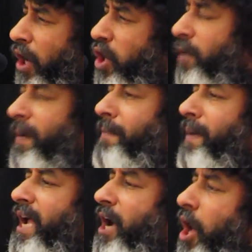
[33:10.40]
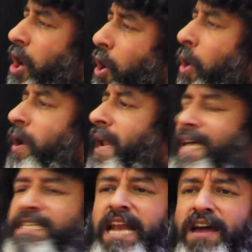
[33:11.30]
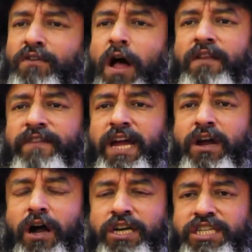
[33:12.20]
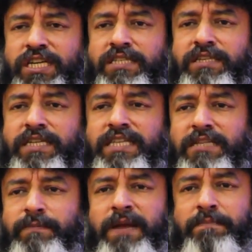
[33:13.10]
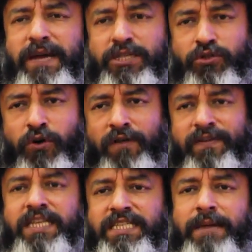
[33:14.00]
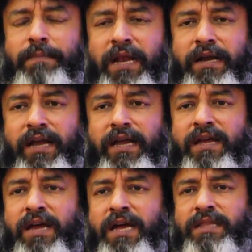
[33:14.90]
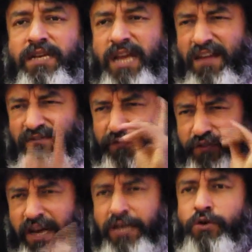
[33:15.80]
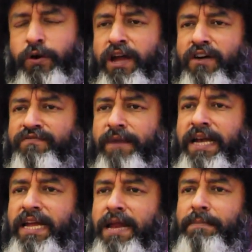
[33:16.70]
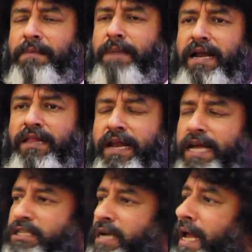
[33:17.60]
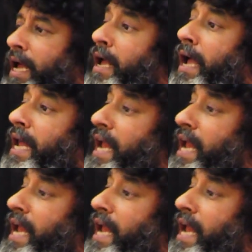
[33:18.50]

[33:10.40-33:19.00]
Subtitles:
Human being alone as an evolving consciousness has been bestowed with this ability that every today of mine can be better than yesterday, and